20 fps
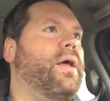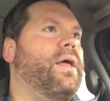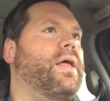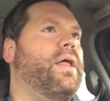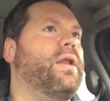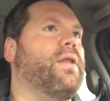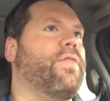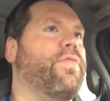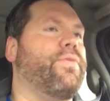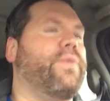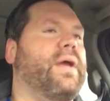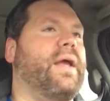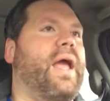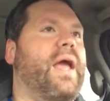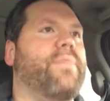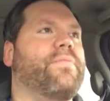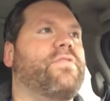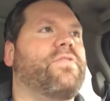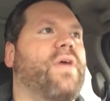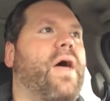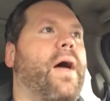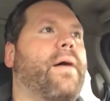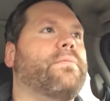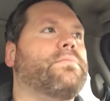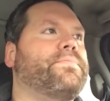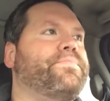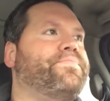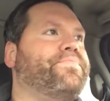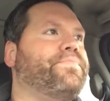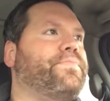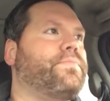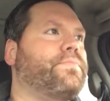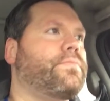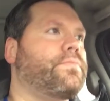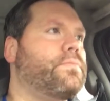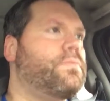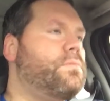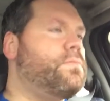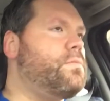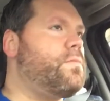in a three-game set.
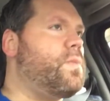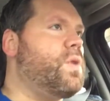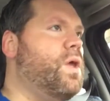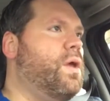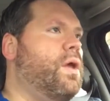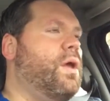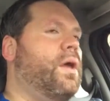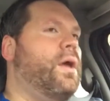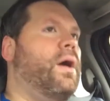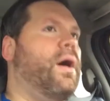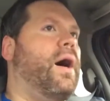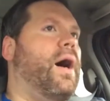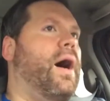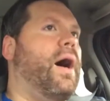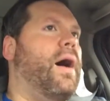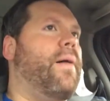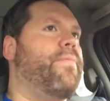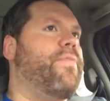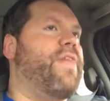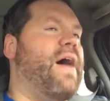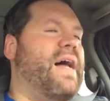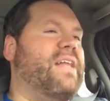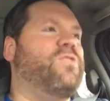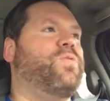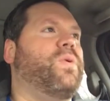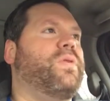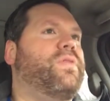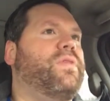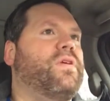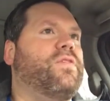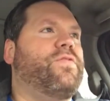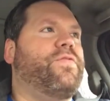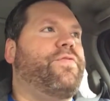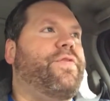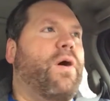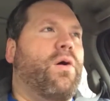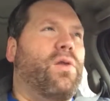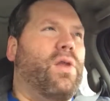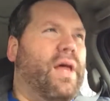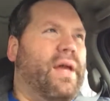That's what this
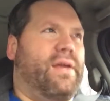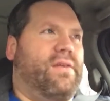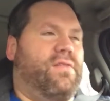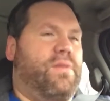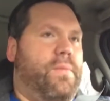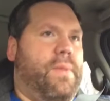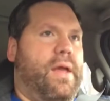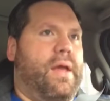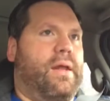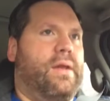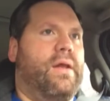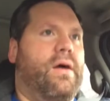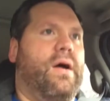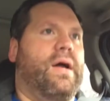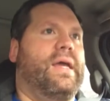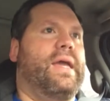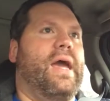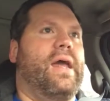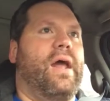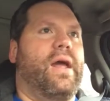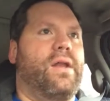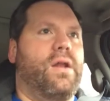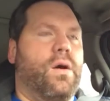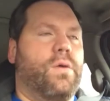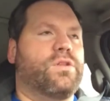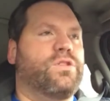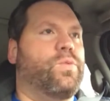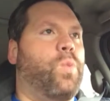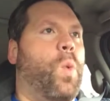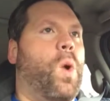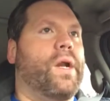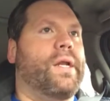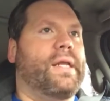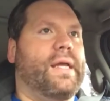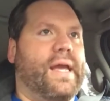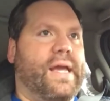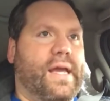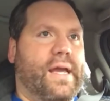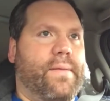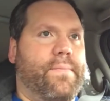felt like to me. Now, again, I know it's
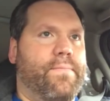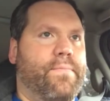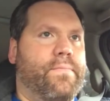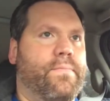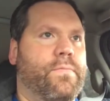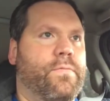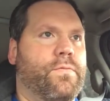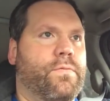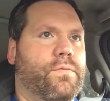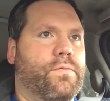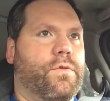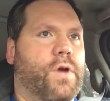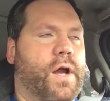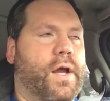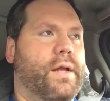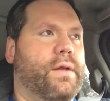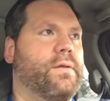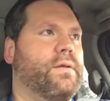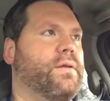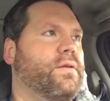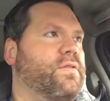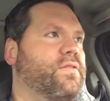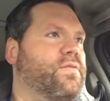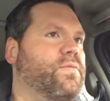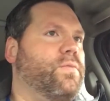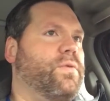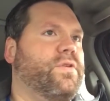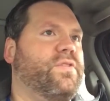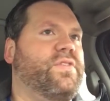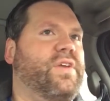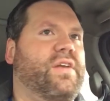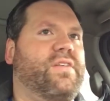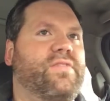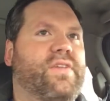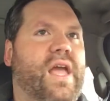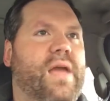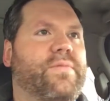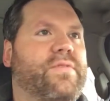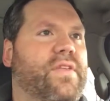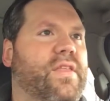one game, right? We're six
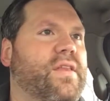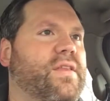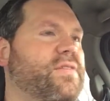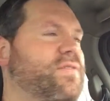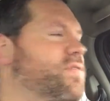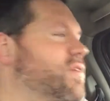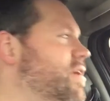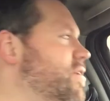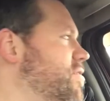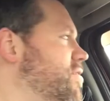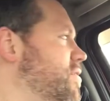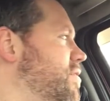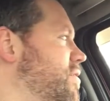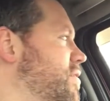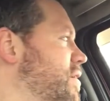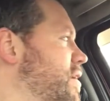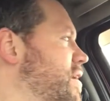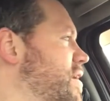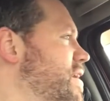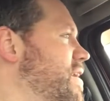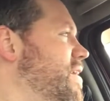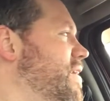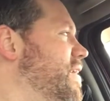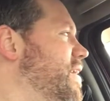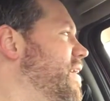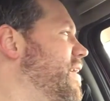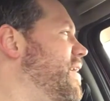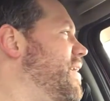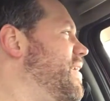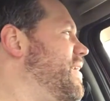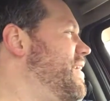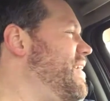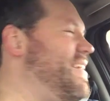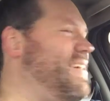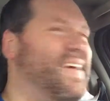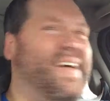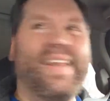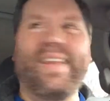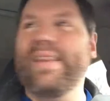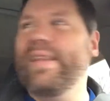games into the season. A
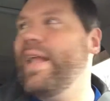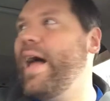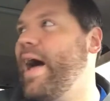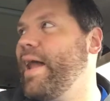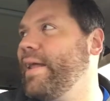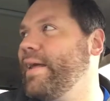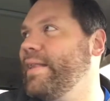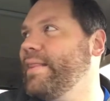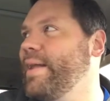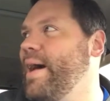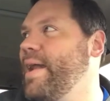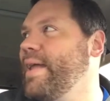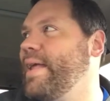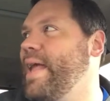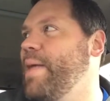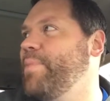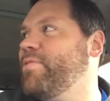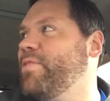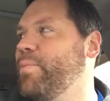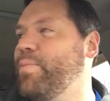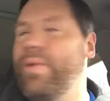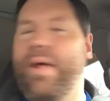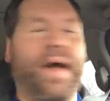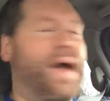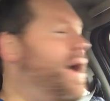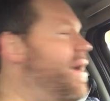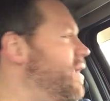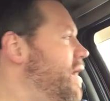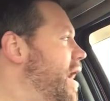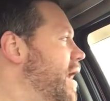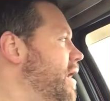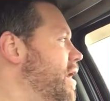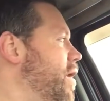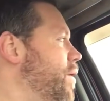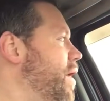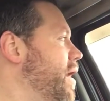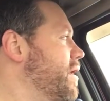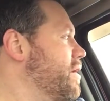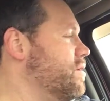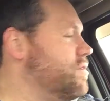lot of games to play. I
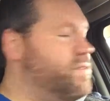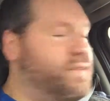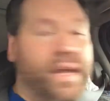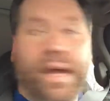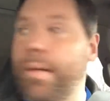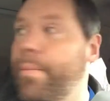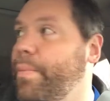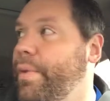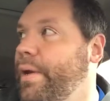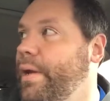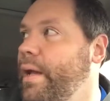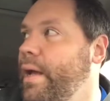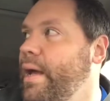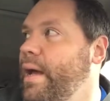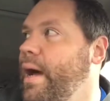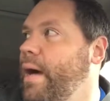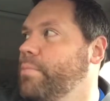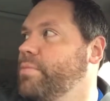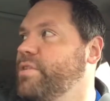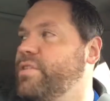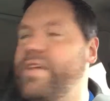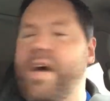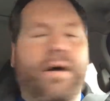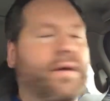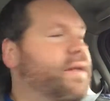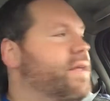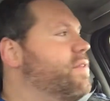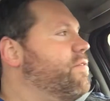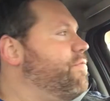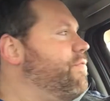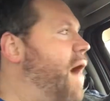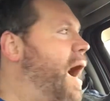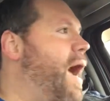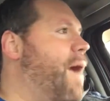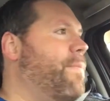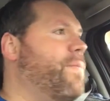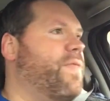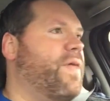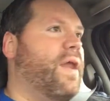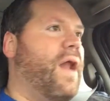know, I understand. But I'm just telling you the
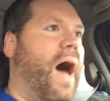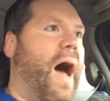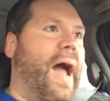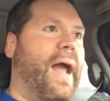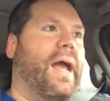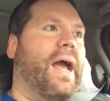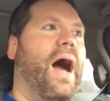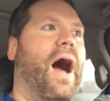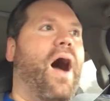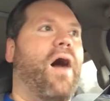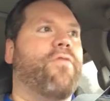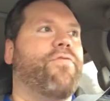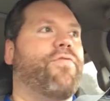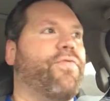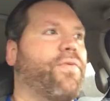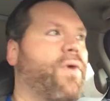vibe that I got